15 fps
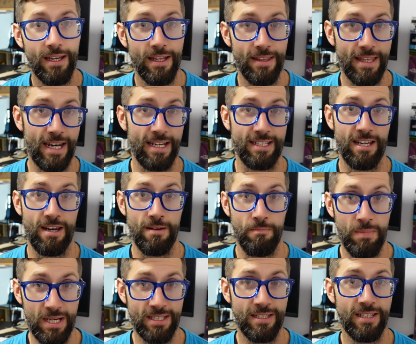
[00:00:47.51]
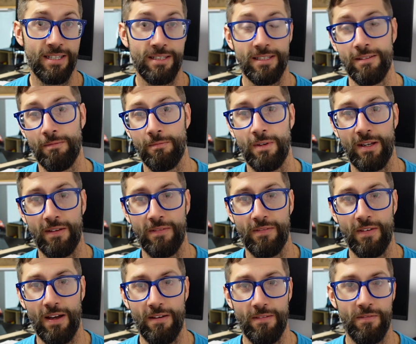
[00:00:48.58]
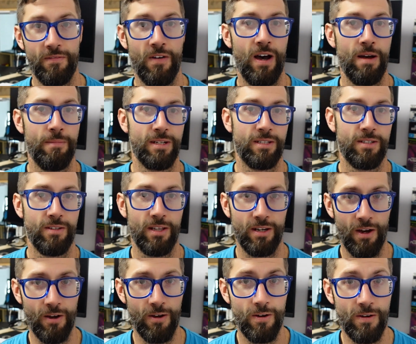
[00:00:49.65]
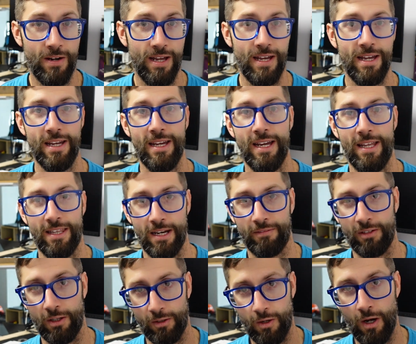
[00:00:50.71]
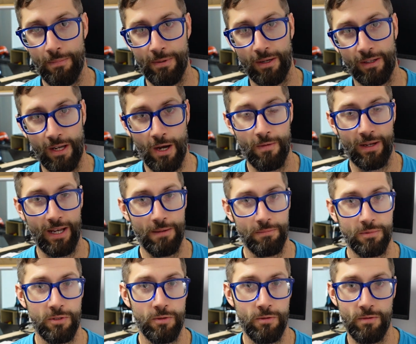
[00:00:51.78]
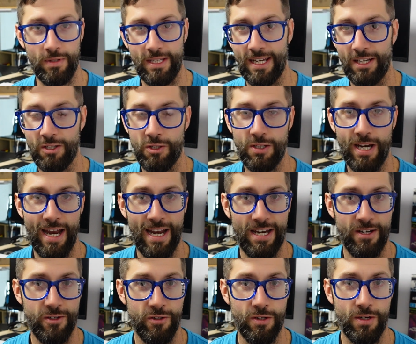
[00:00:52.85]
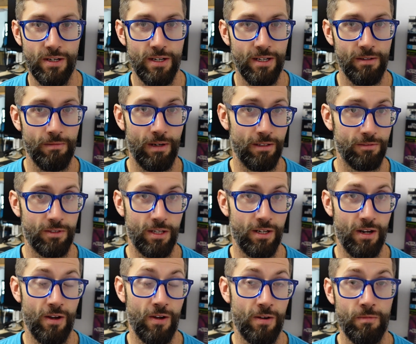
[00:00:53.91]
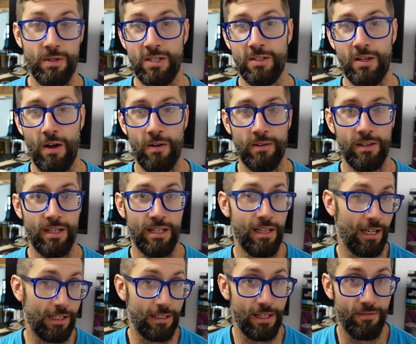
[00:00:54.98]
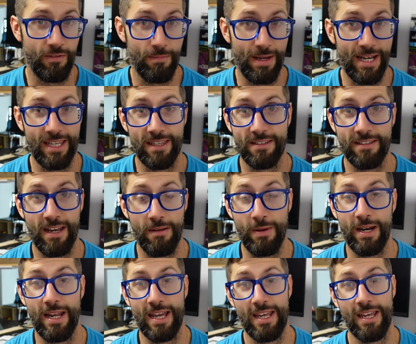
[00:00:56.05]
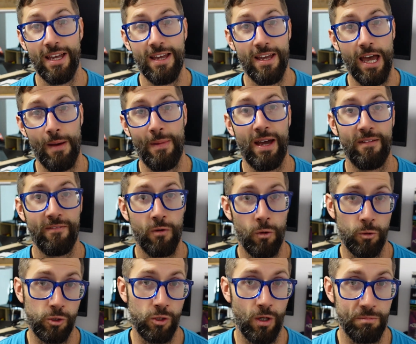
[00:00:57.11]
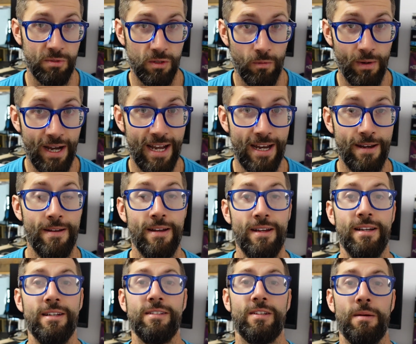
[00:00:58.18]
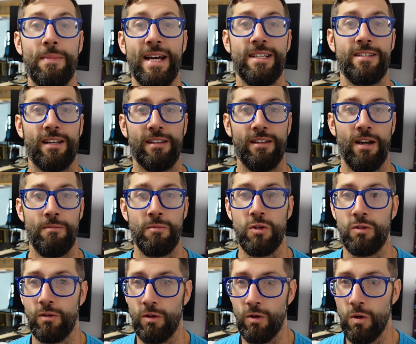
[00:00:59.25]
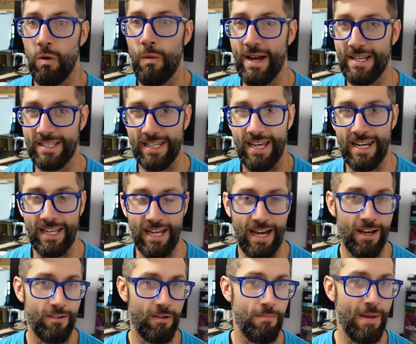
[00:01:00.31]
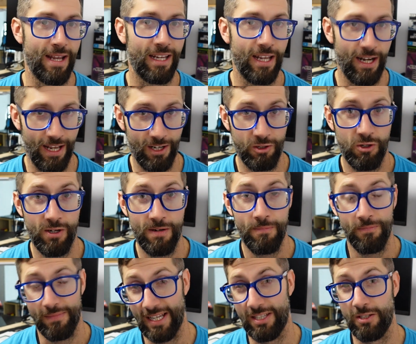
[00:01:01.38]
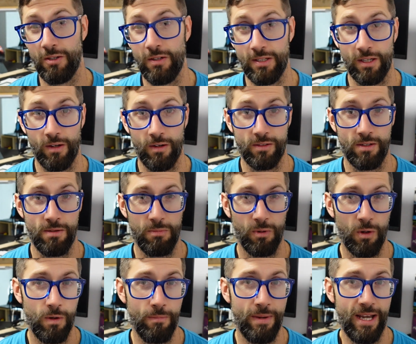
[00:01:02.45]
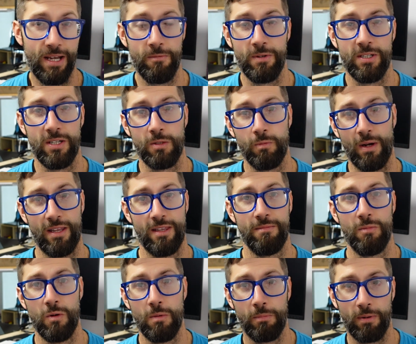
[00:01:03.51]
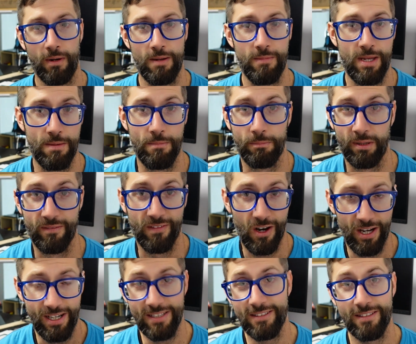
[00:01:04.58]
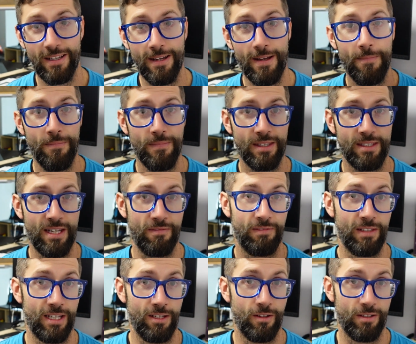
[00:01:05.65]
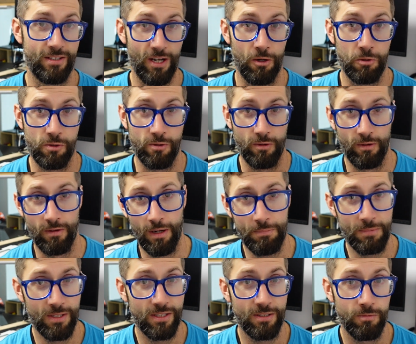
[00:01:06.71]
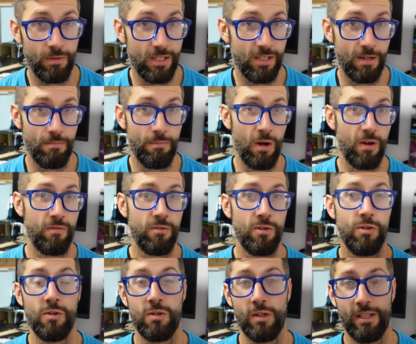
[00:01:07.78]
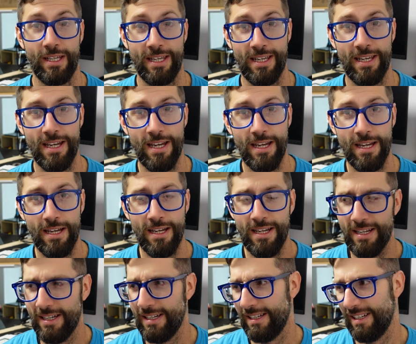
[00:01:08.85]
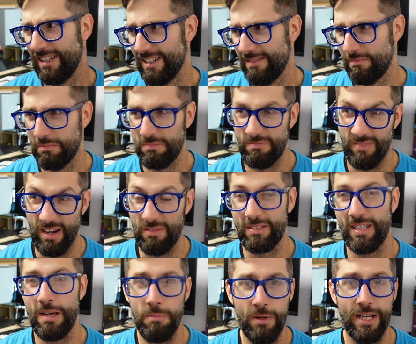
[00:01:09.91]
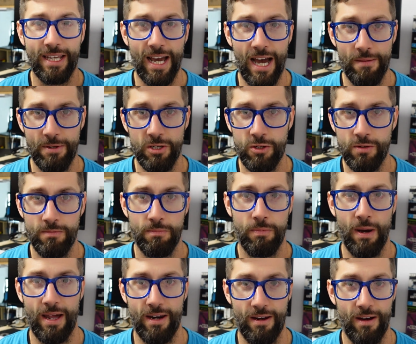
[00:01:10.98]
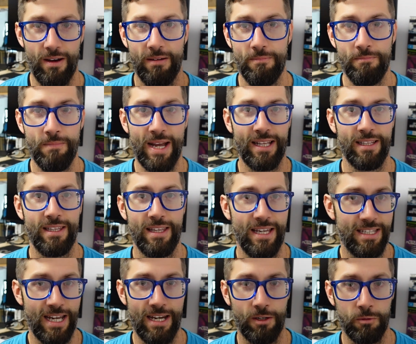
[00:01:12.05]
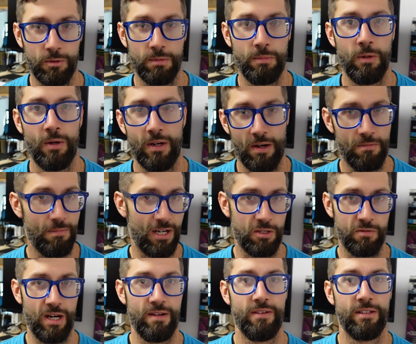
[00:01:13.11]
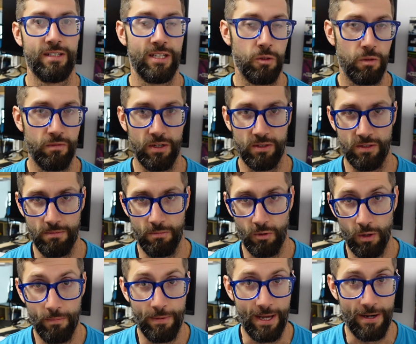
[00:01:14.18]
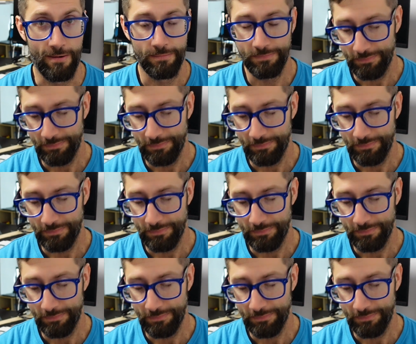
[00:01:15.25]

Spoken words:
That is in a business with fibre to the node, and then I've got copper going up to the exchange, well, to the node, which is only, luckily for me in the CBD, about 4 shops away. So basically I'm usually always getting a 100 meg connection. That's using Aussie Broadband, which is the more premium providers. Definitely not Telstra or Optus, which are both usually, I would say, pretty garbage, but mainly their technical support, I'd much rather deal with Aussie Broadband.